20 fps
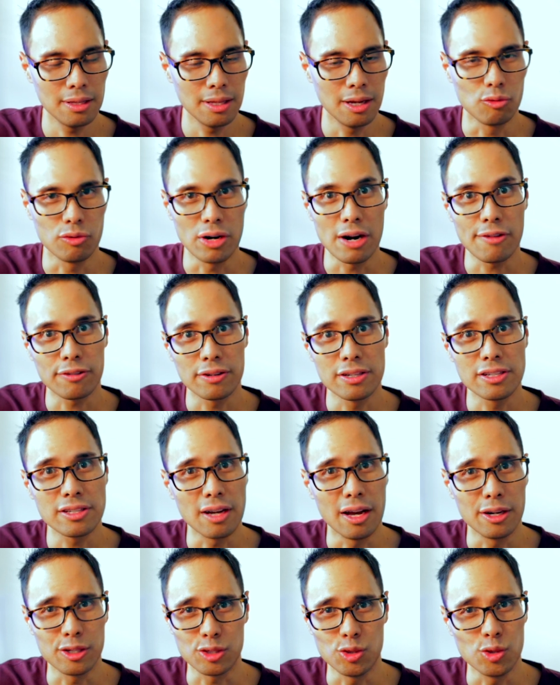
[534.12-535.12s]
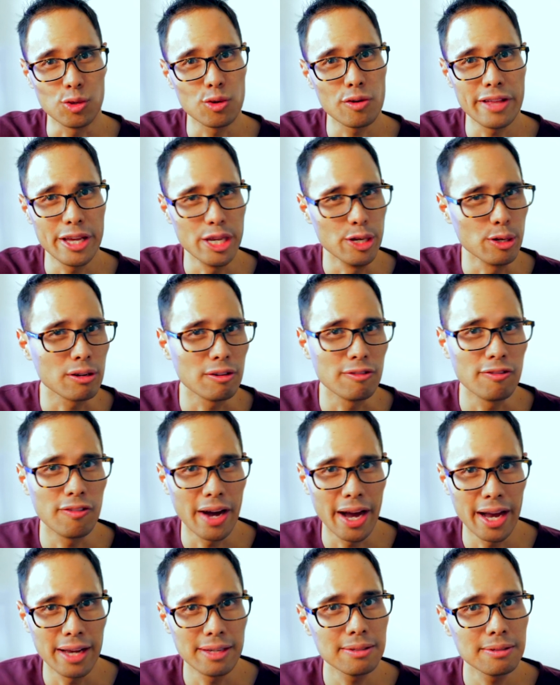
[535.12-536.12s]
a reference on Google that you could
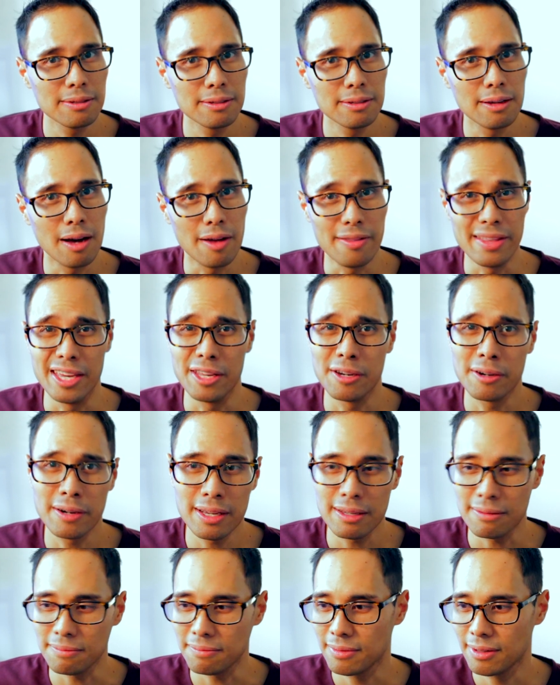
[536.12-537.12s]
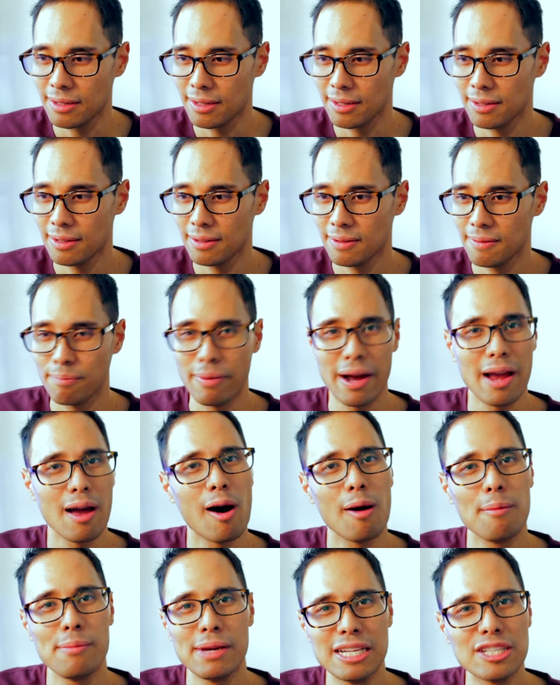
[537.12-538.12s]
find on the internet, by
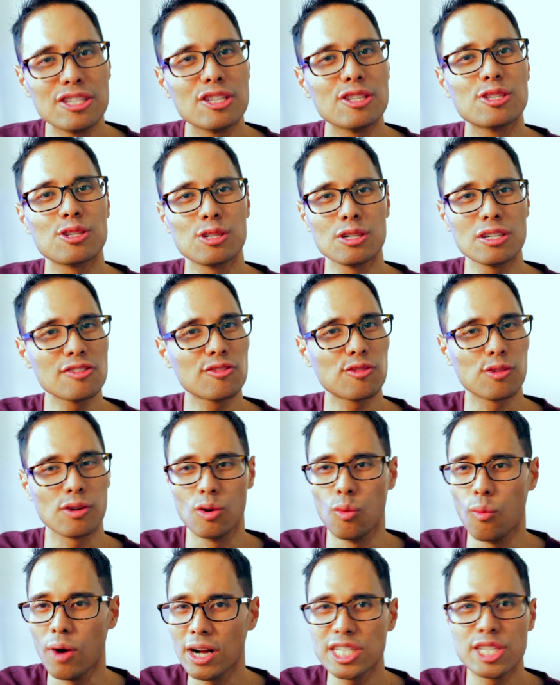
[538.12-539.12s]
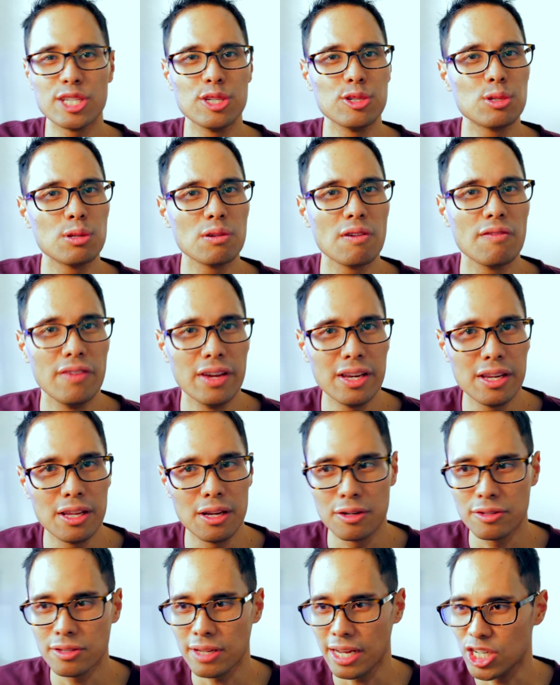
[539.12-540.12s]
all means, search for it, watch YouTube
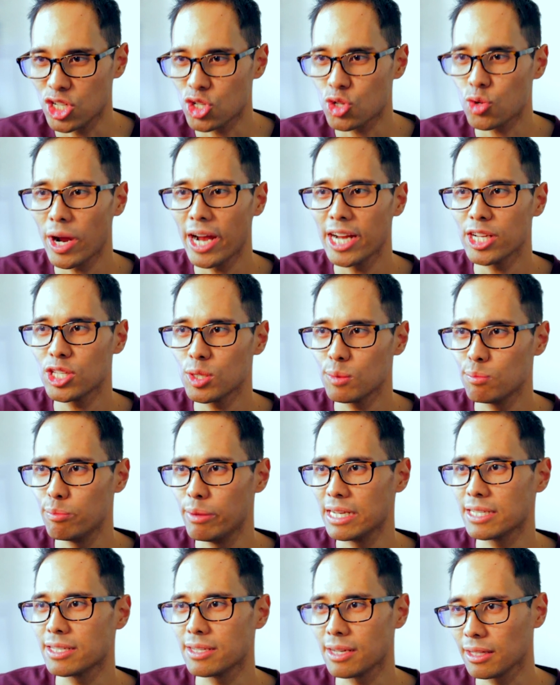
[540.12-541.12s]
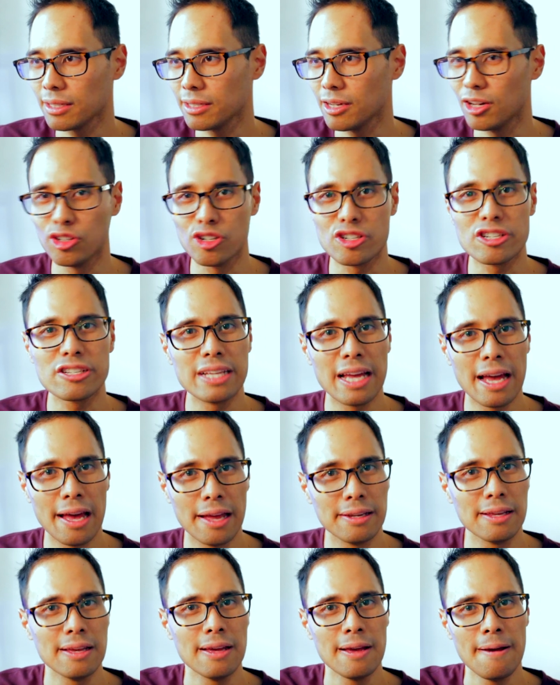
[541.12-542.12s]
videos, and try to basically
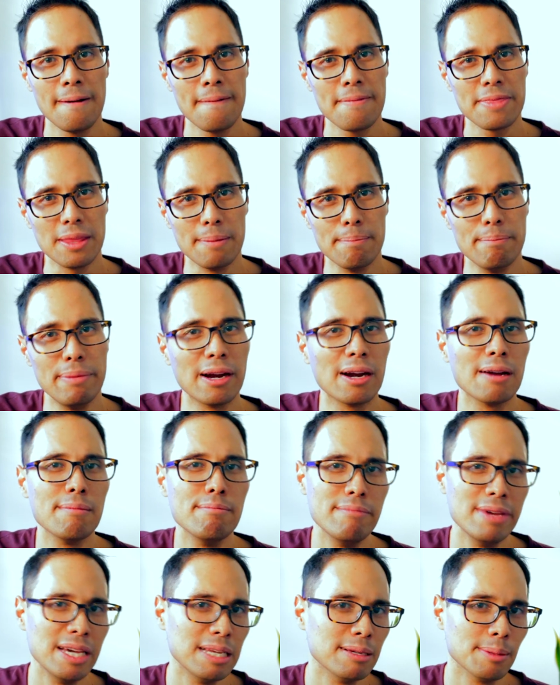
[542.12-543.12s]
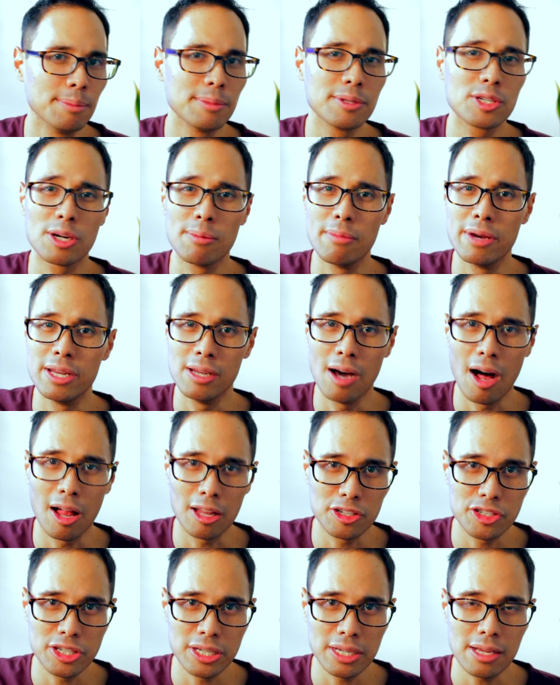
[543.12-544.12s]
understand the bare minimum
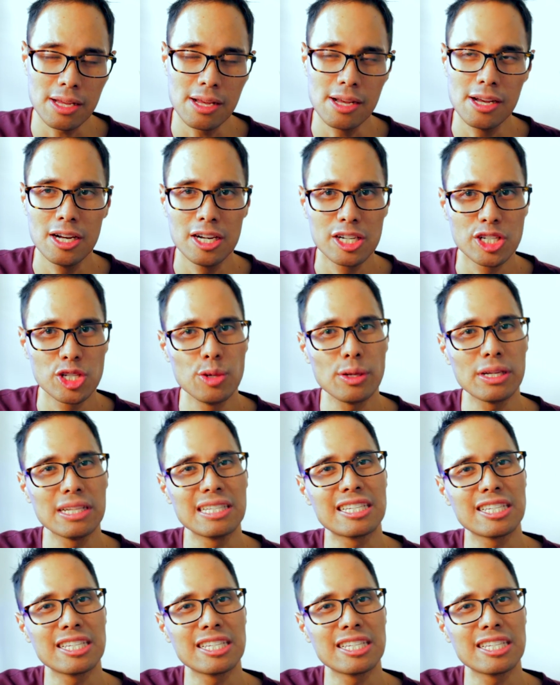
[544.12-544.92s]
terminology so you can